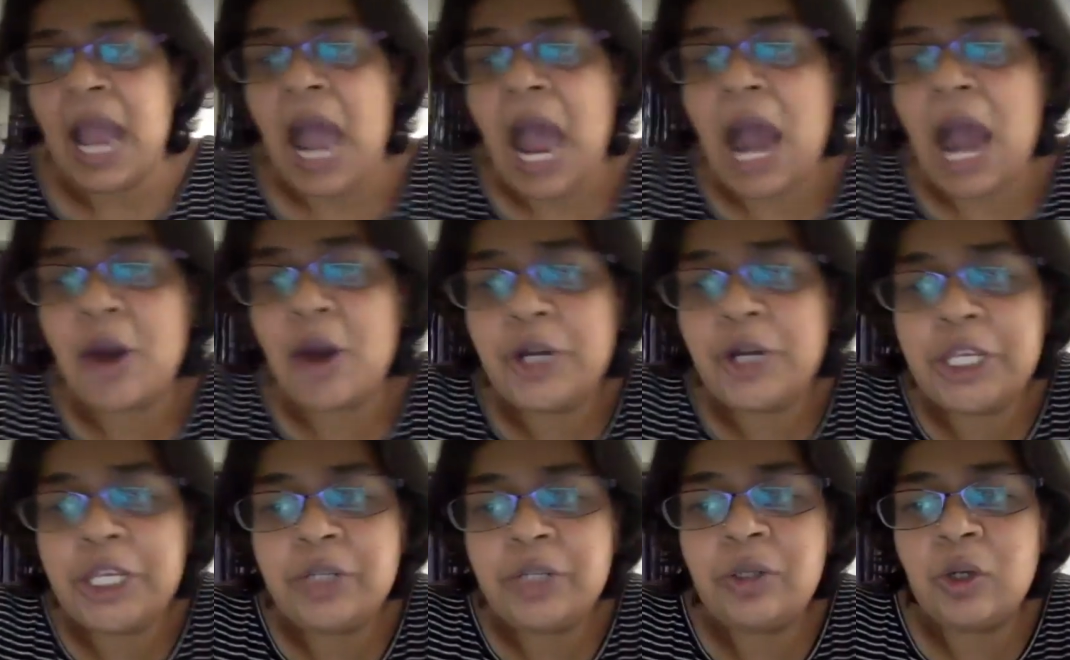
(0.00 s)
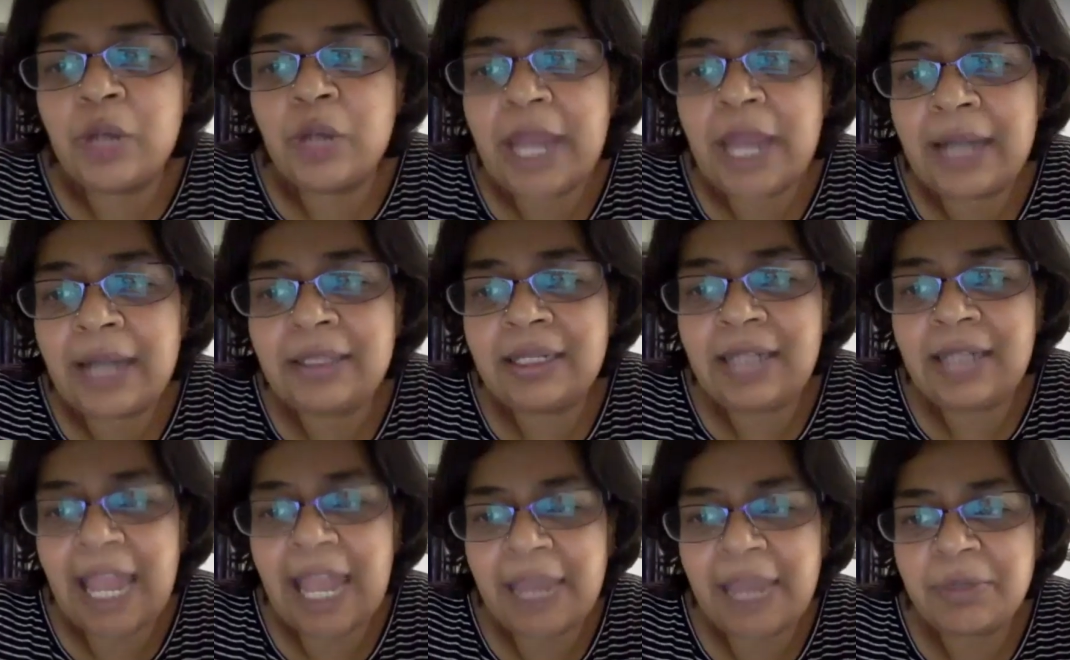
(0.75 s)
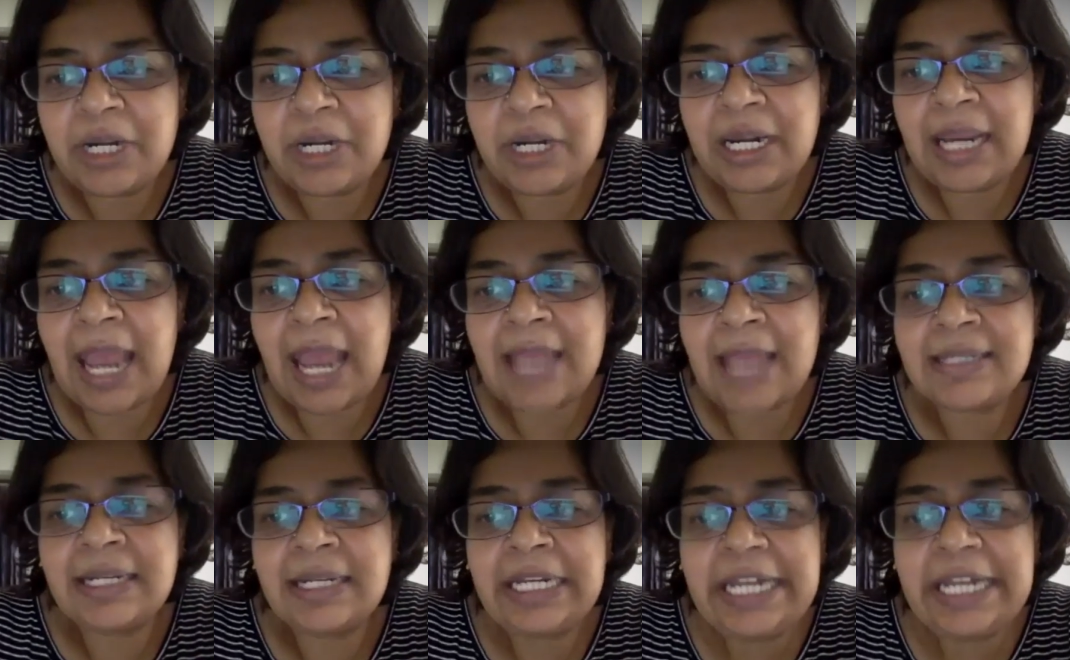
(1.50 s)
how do you look at the library
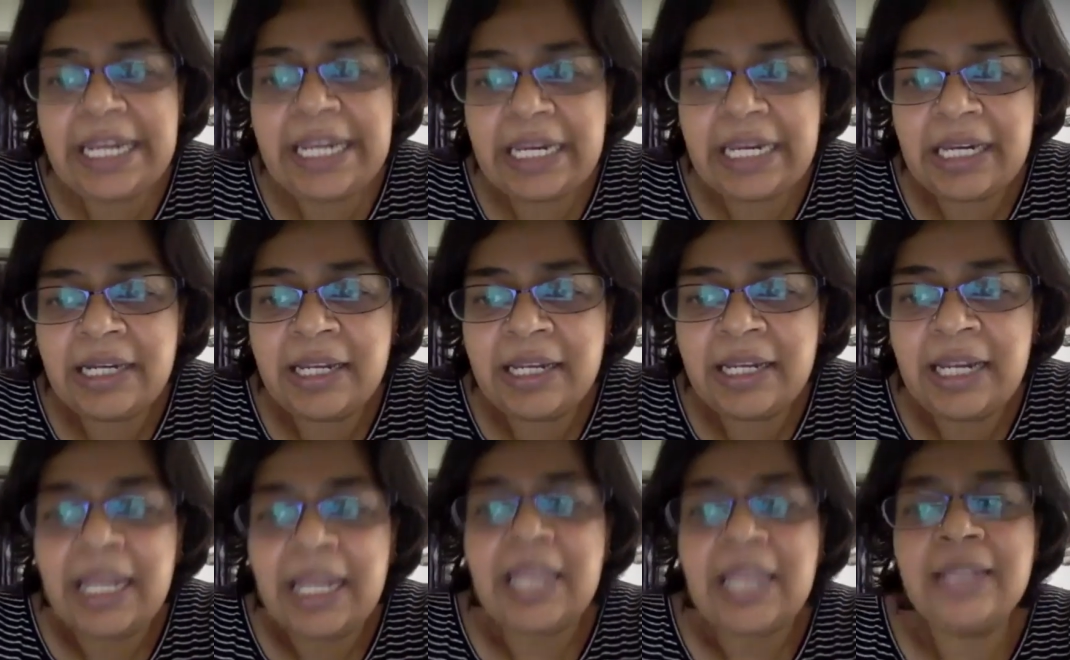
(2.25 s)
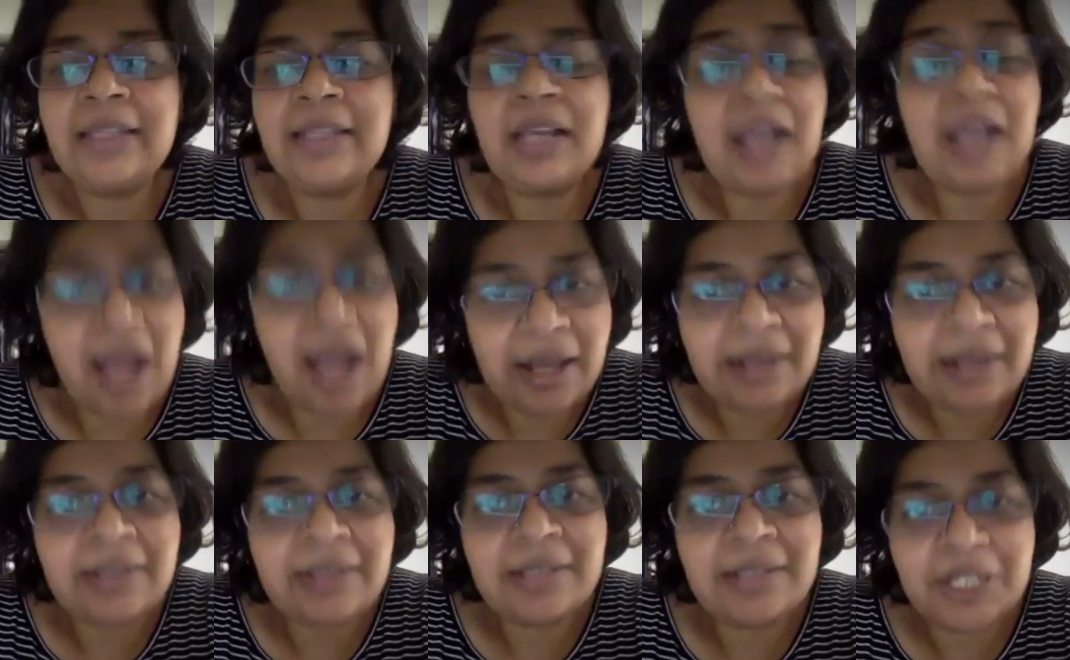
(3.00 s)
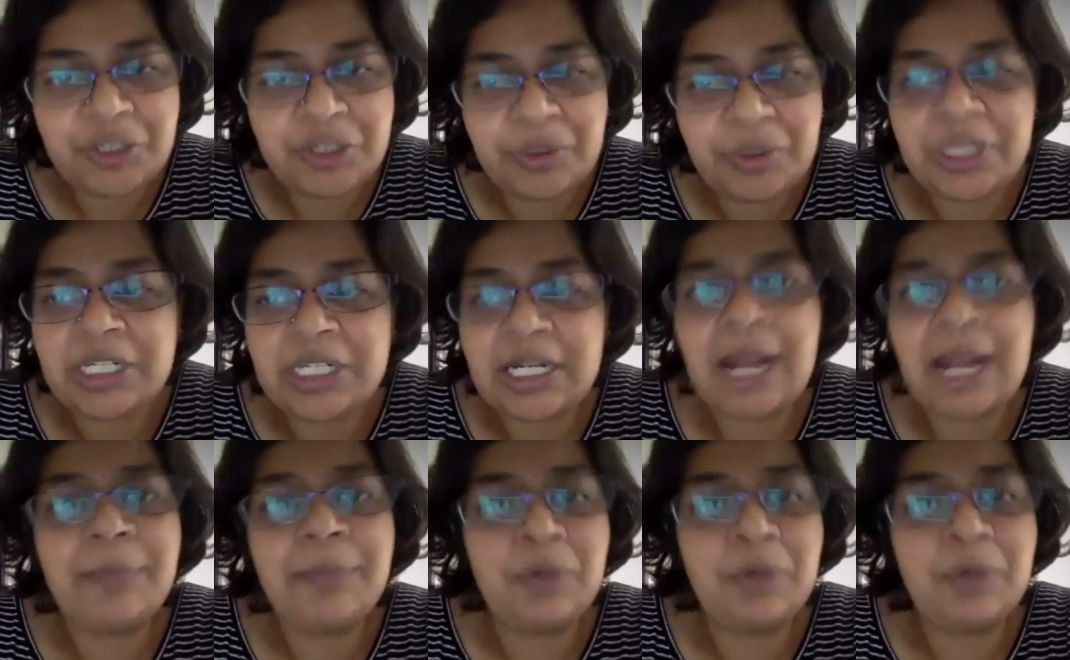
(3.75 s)
as a need in the current situation?
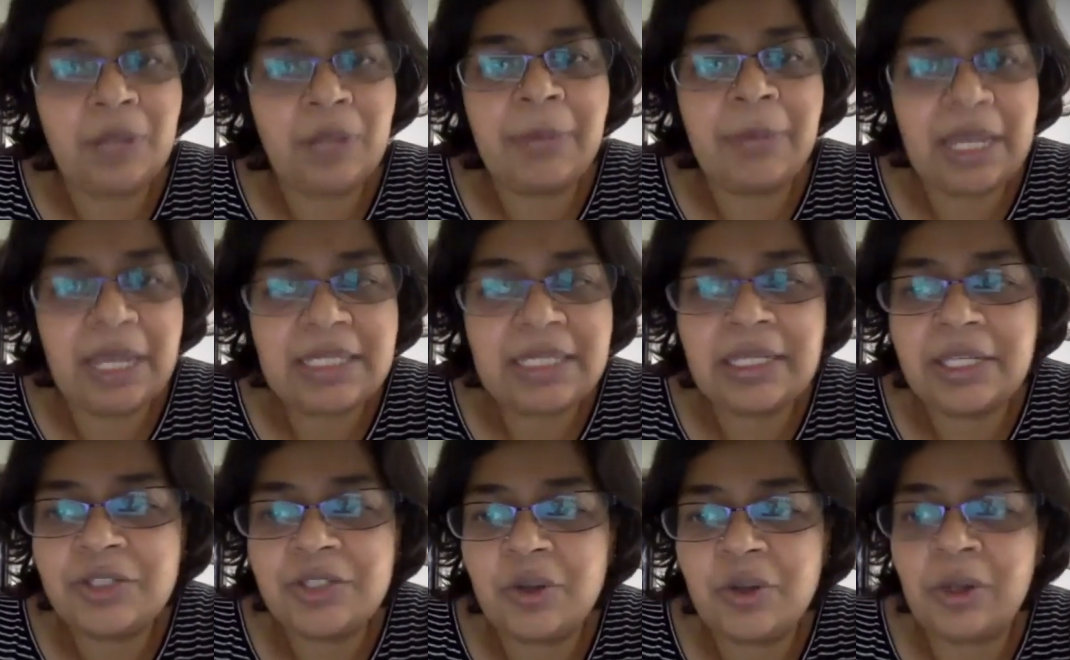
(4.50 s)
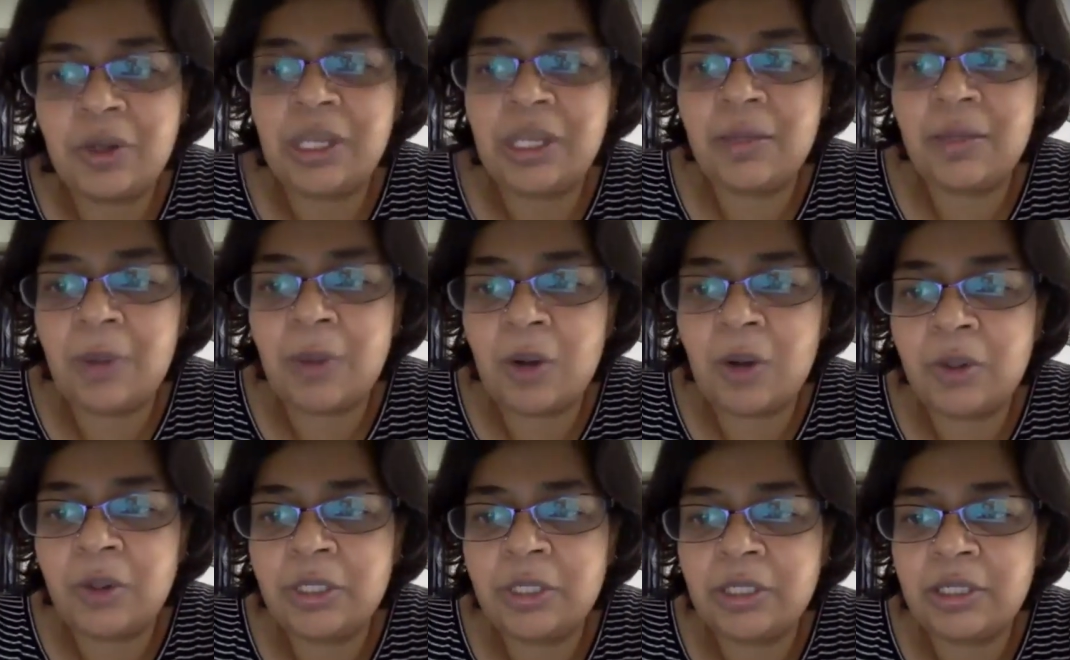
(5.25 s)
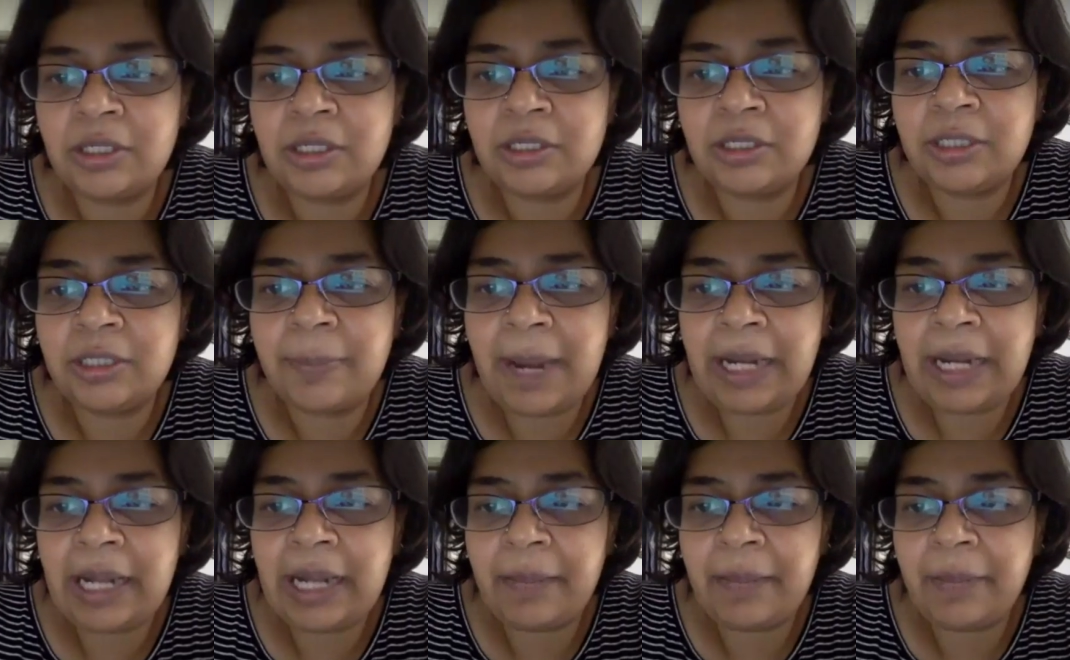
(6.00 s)
I'm guessing he's talking about the
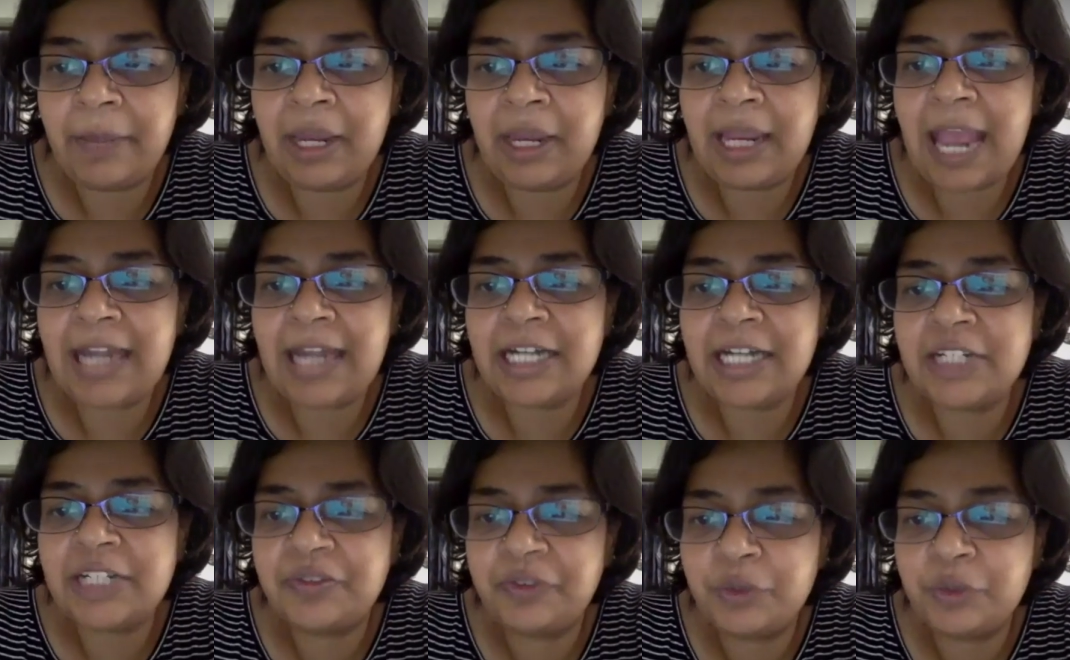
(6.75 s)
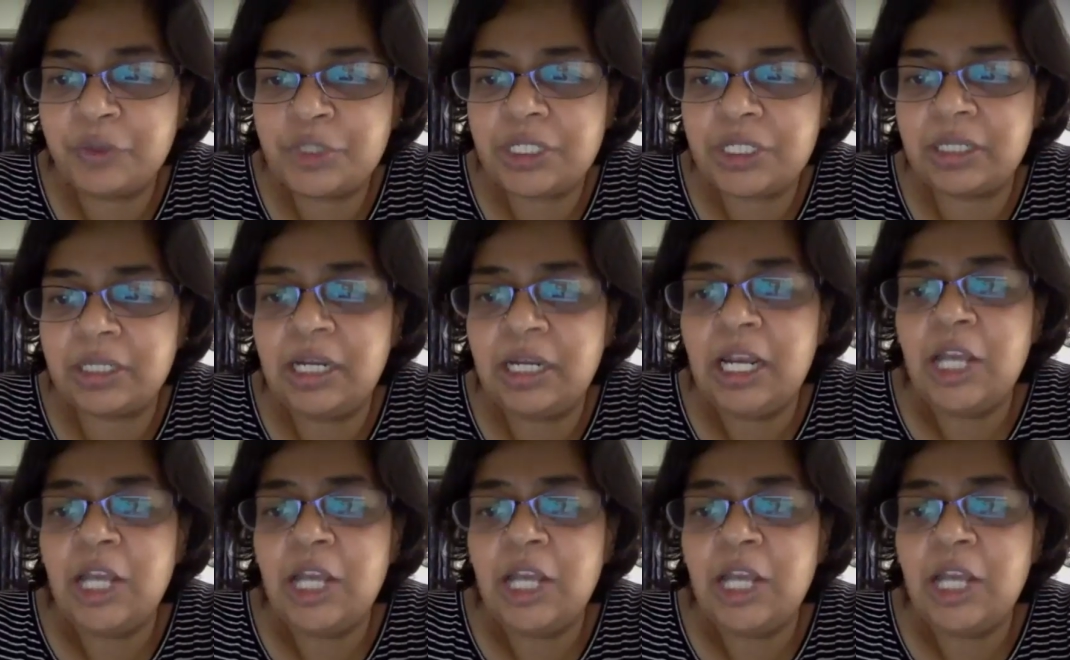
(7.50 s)
pandemic and its future.